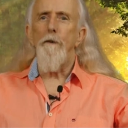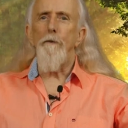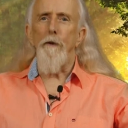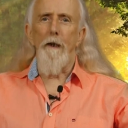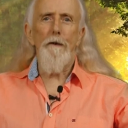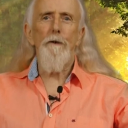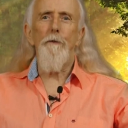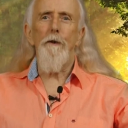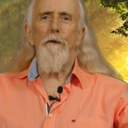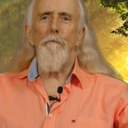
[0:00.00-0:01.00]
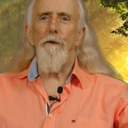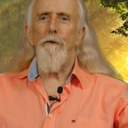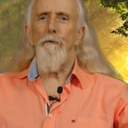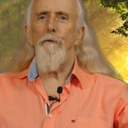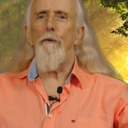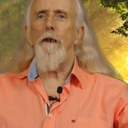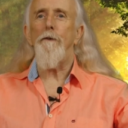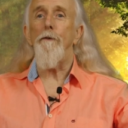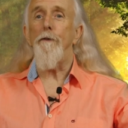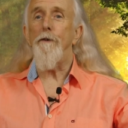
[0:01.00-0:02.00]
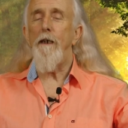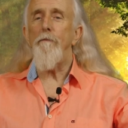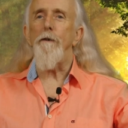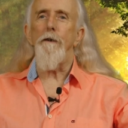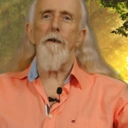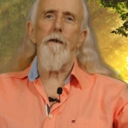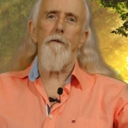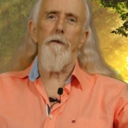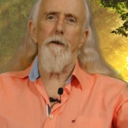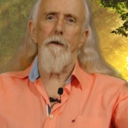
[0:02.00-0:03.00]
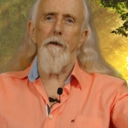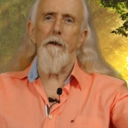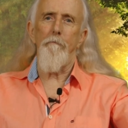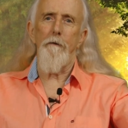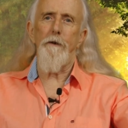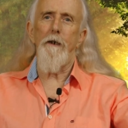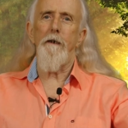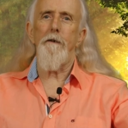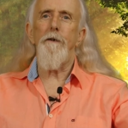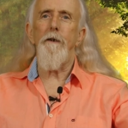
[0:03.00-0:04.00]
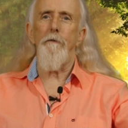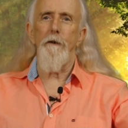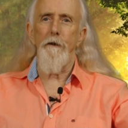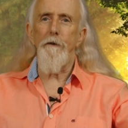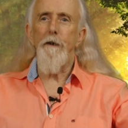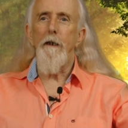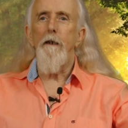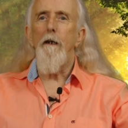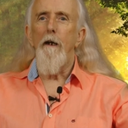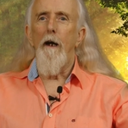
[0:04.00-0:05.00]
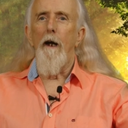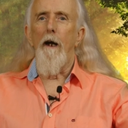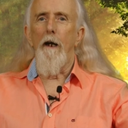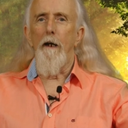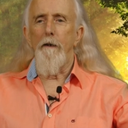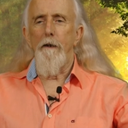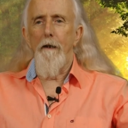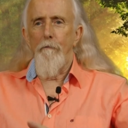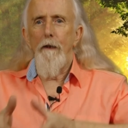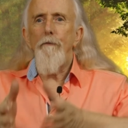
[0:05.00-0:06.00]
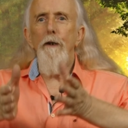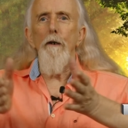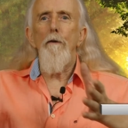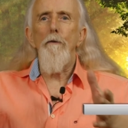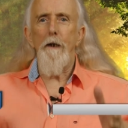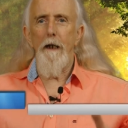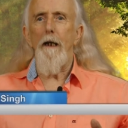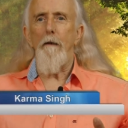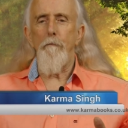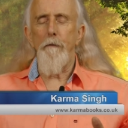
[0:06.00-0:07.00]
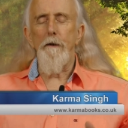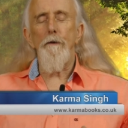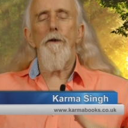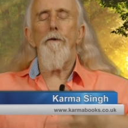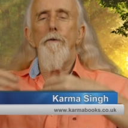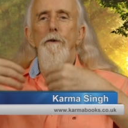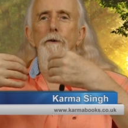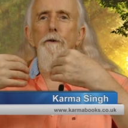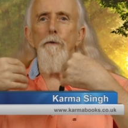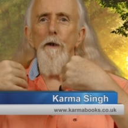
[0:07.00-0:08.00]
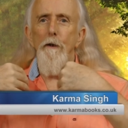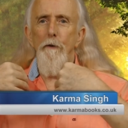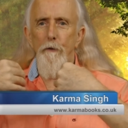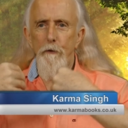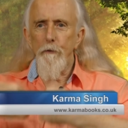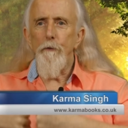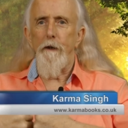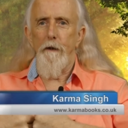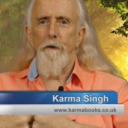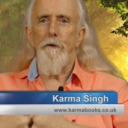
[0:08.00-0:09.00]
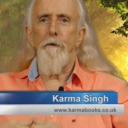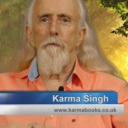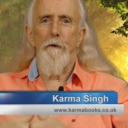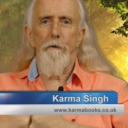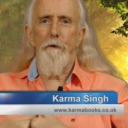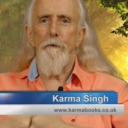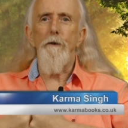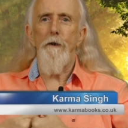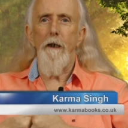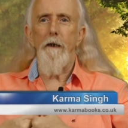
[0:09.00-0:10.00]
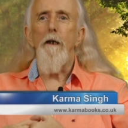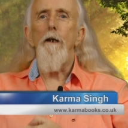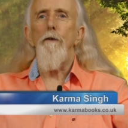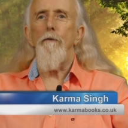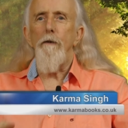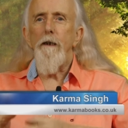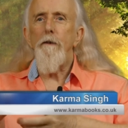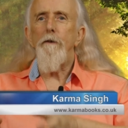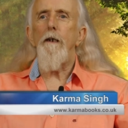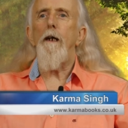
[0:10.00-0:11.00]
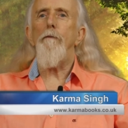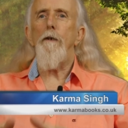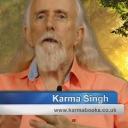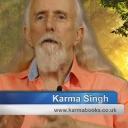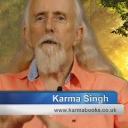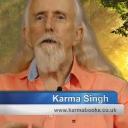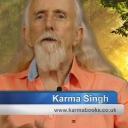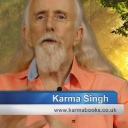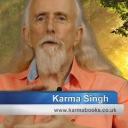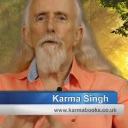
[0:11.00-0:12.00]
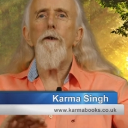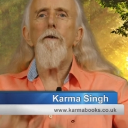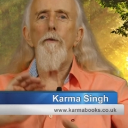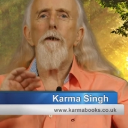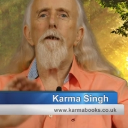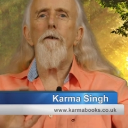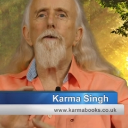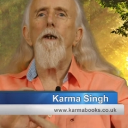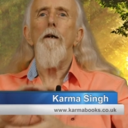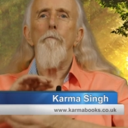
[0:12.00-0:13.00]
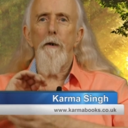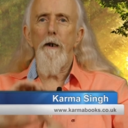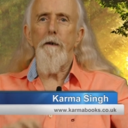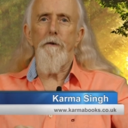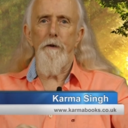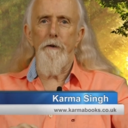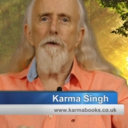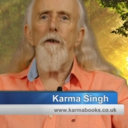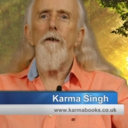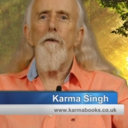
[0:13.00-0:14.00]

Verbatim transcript: So at last we come to lesson seven in the Messiah series. And I've left a long gap because in order to do this that we're going to do today, you need to have at least three weeks practice